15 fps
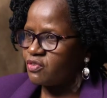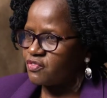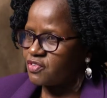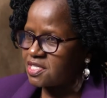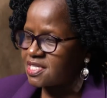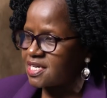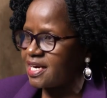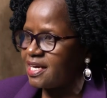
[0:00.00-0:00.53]
of
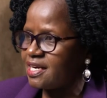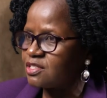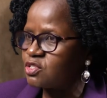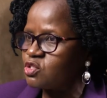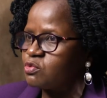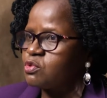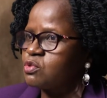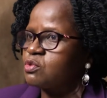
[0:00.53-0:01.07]
Israel
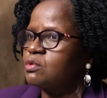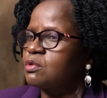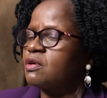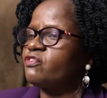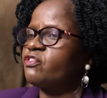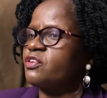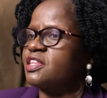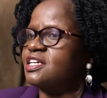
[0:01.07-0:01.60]

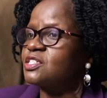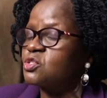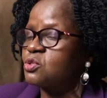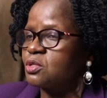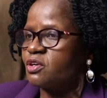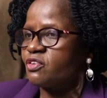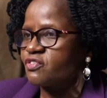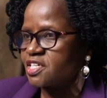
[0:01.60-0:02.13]
for the
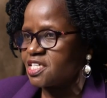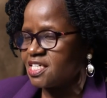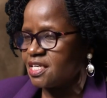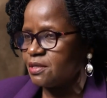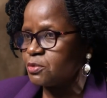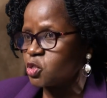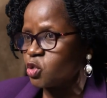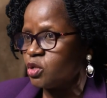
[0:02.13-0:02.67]
story of
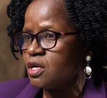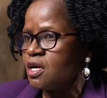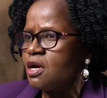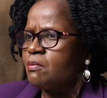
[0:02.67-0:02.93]
redemption,